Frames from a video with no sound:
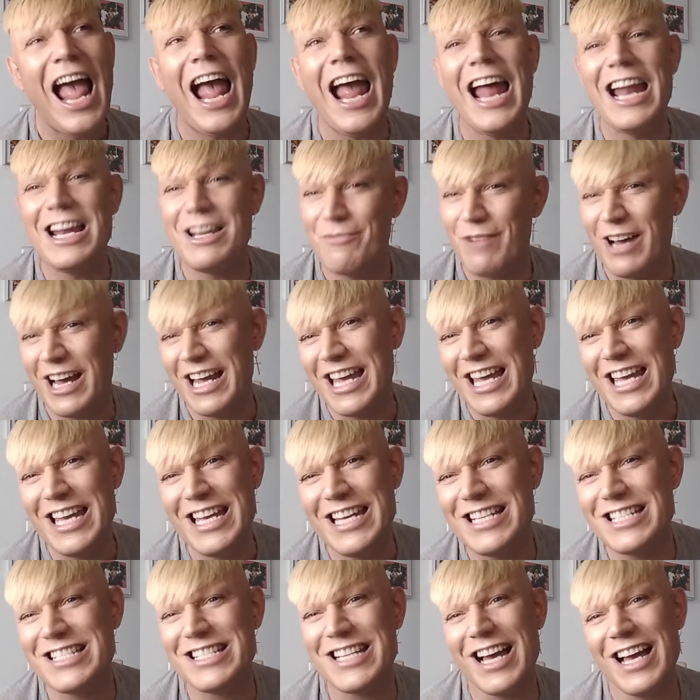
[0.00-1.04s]
Anyway,
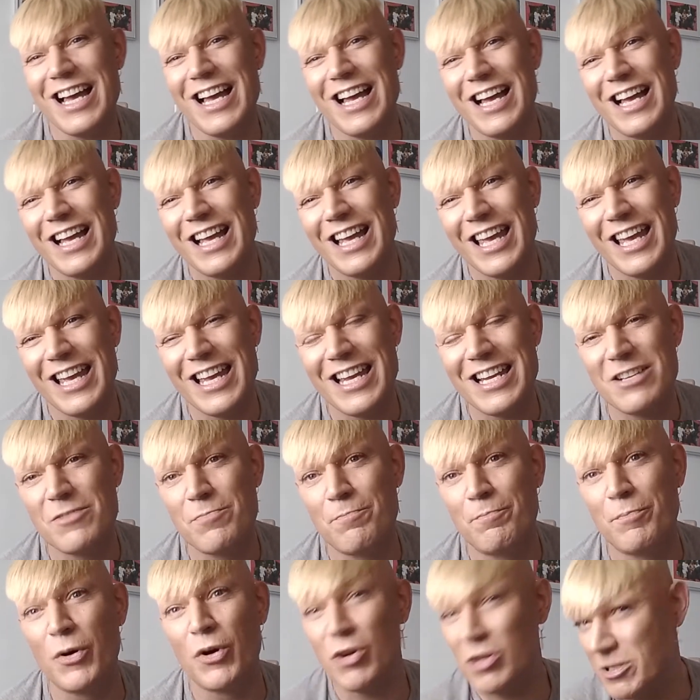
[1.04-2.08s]

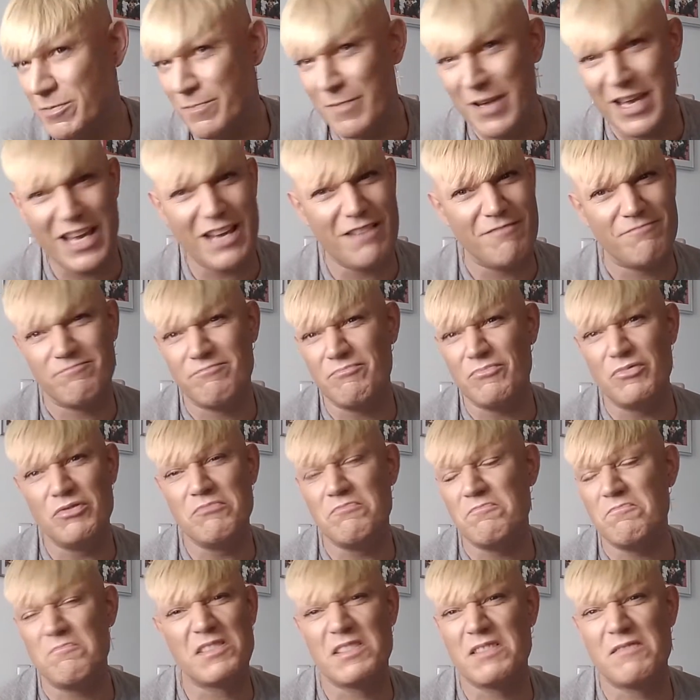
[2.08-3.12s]
he'd booked me
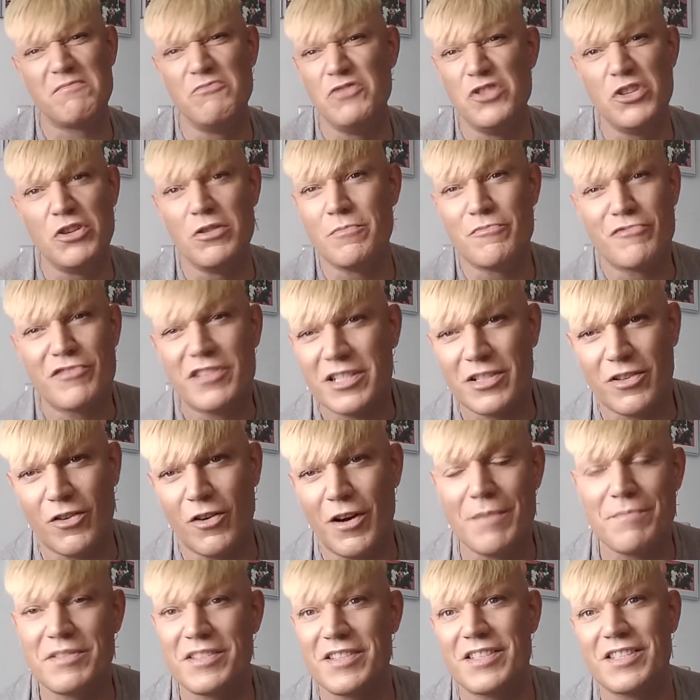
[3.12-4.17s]
numerous
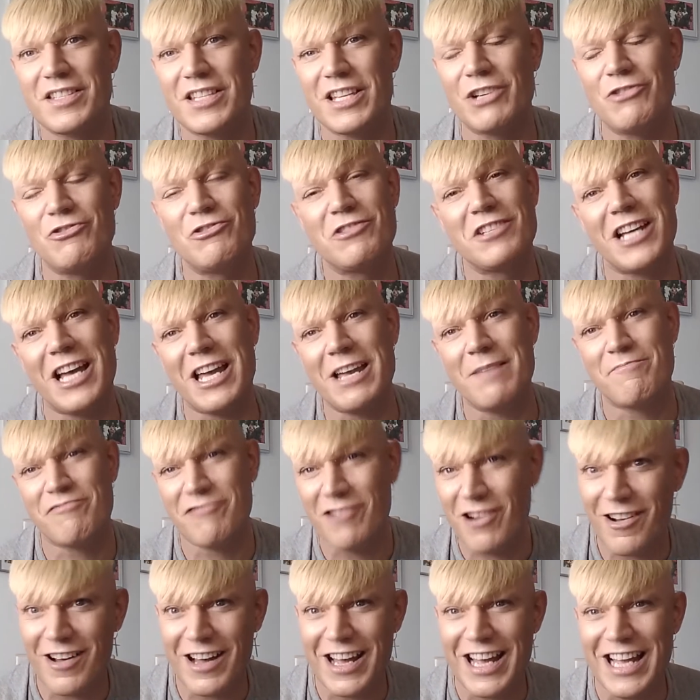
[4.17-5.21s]
times to sing on gay
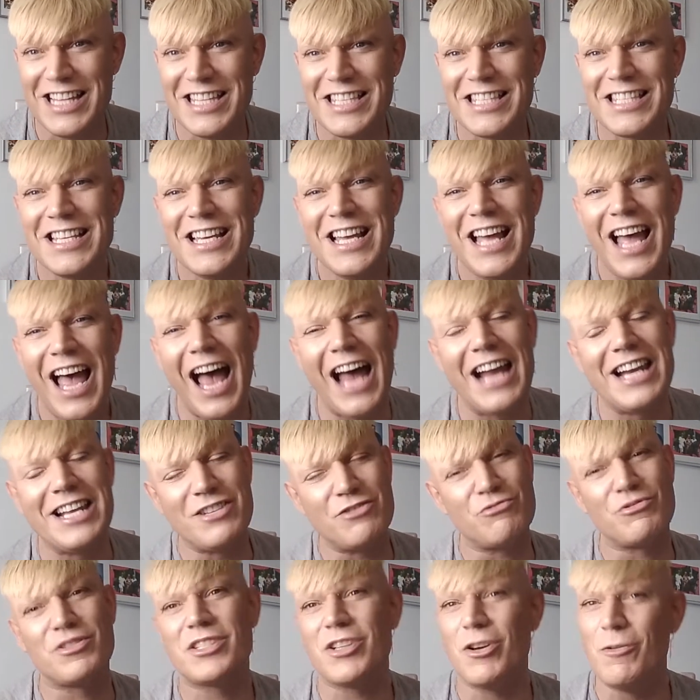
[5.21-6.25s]
prides, and he'd
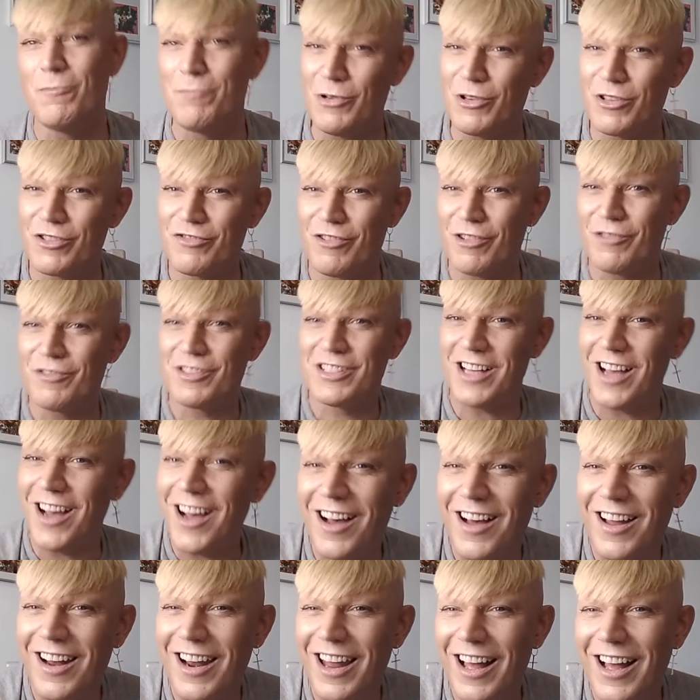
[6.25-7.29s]
also booked
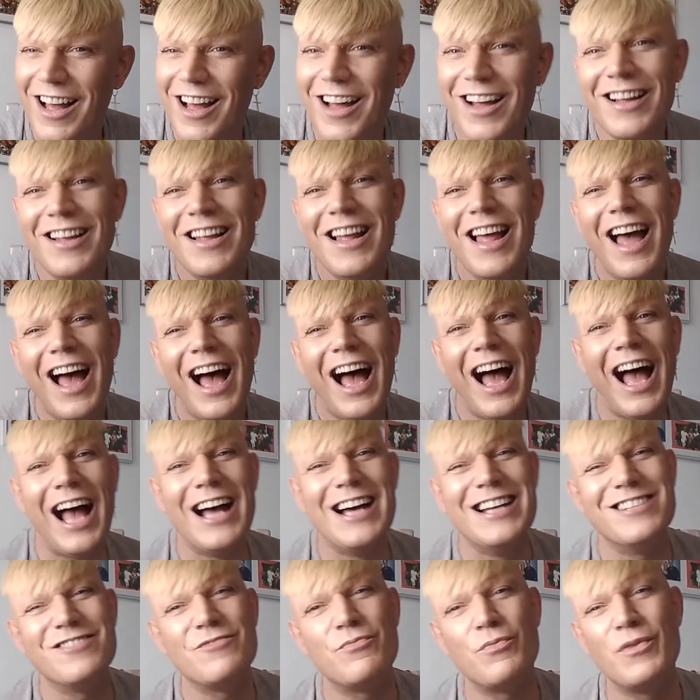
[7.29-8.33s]
Rozalla,
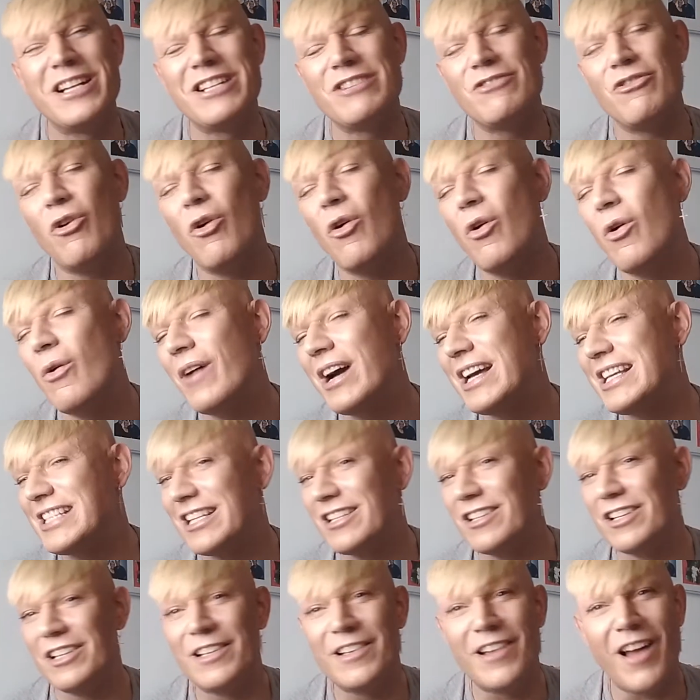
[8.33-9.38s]
and we'd always
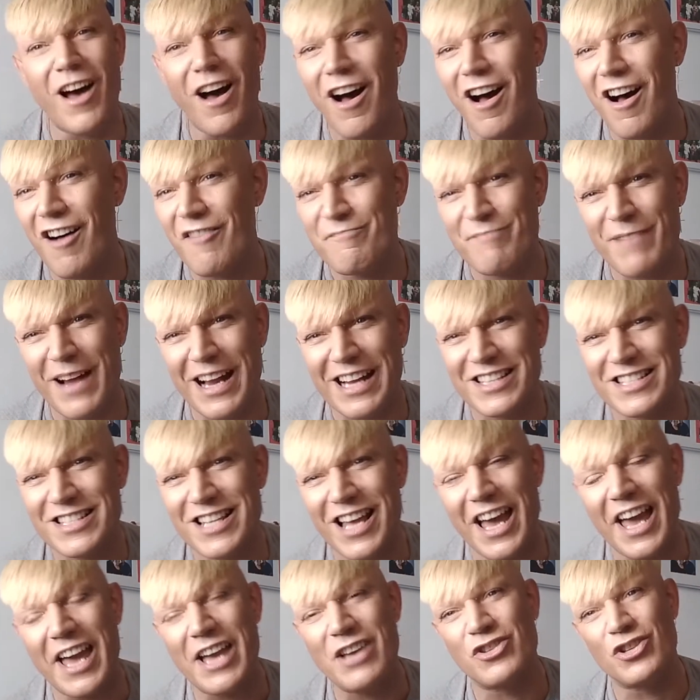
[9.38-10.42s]
had a laugh
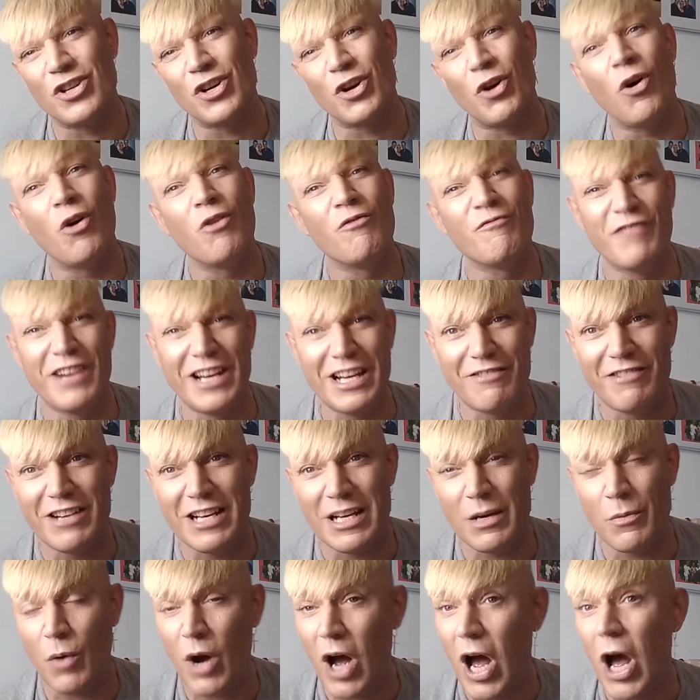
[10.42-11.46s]
backstage and got on really,
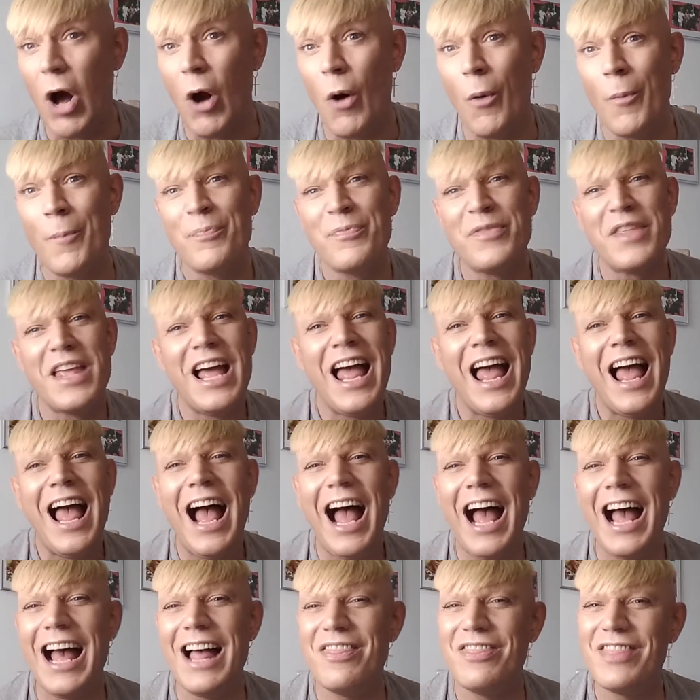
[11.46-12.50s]
really well.
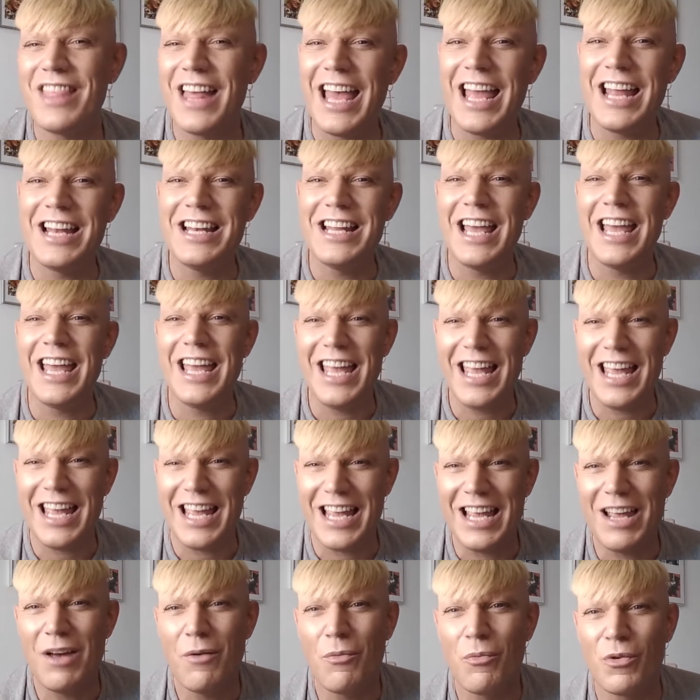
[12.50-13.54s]
And then
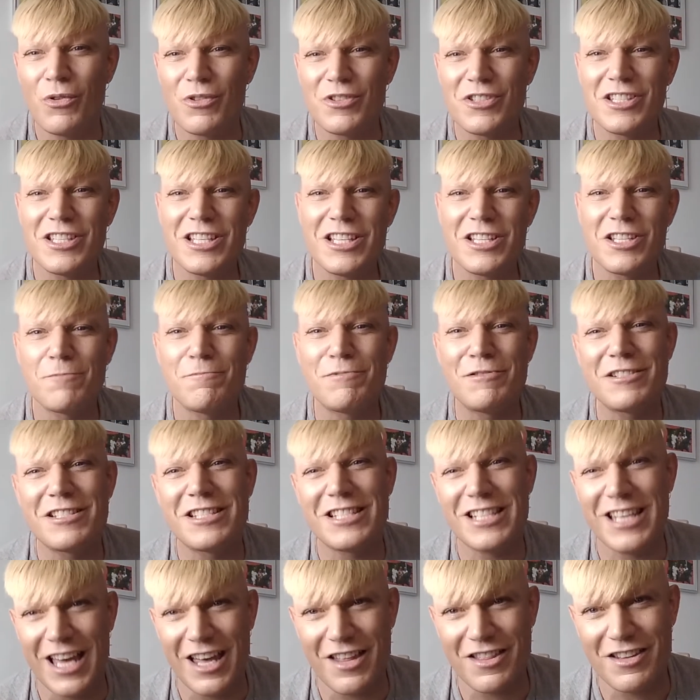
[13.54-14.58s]
he wanted to put
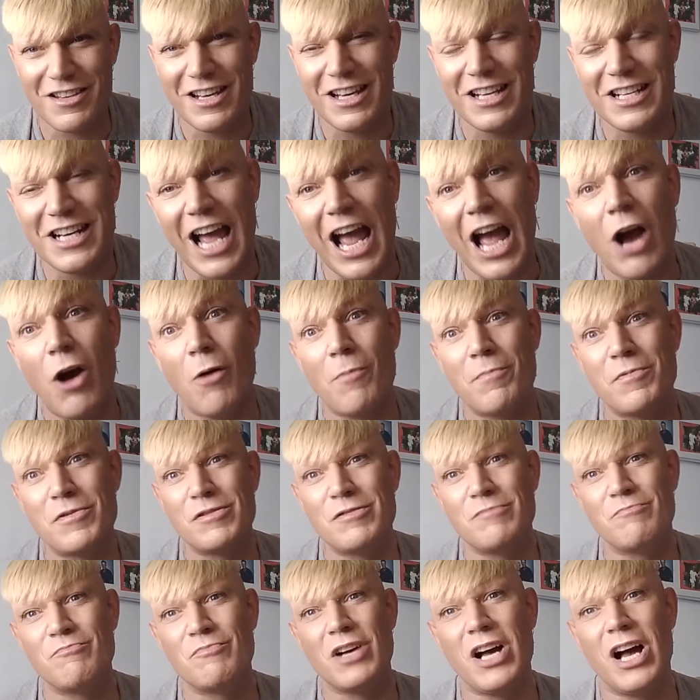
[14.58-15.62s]
together an
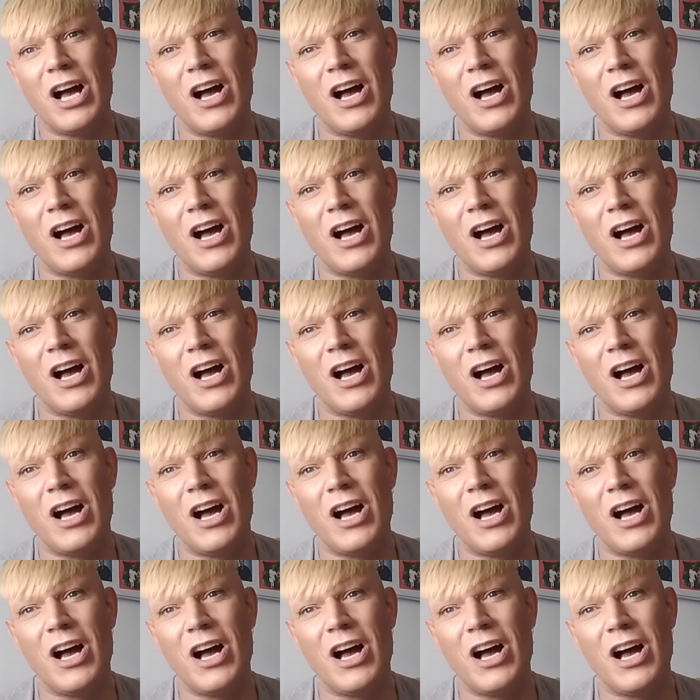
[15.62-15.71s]
album